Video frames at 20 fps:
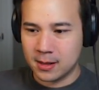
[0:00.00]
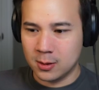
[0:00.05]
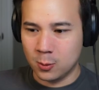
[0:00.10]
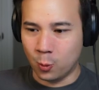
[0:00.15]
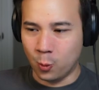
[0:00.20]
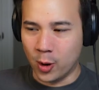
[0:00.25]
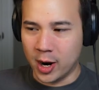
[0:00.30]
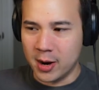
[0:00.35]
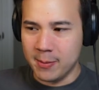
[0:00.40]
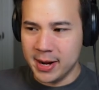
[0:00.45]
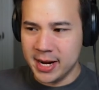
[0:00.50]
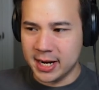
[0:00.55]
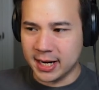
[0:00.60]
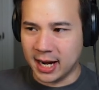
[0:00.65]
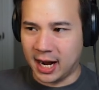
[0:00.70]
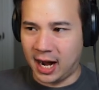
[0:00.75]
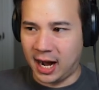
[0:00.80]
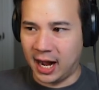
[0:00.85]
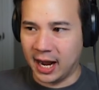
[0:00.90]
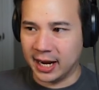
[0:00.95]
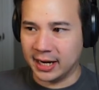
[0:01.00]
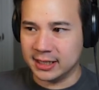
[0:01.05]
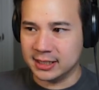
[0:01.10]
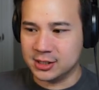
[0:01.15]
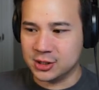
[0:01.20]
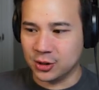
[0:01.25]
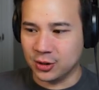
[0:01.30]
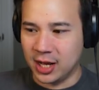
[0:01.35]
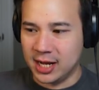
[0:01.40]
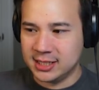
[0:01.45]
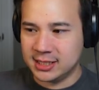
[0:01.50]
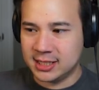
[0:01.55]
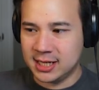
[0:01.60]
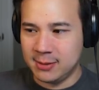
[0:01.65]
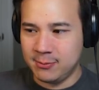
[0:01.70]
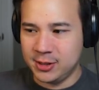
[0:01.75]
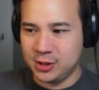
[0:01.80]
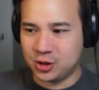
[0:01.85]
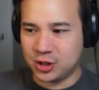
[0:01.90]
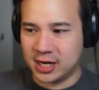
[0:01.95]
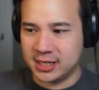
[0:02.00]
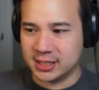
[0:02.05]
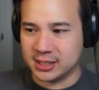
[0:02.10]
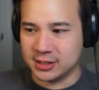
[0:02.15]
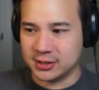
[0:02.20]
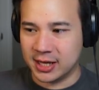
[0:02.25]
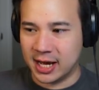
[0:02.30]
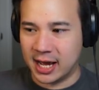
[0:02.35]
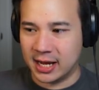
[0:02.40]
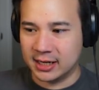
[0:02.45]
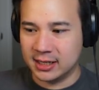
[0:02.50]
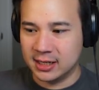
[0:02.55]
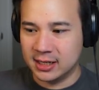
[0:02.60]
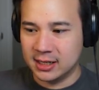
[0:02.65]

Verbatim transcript: Where am I gonna hide? So last time we tried to do that,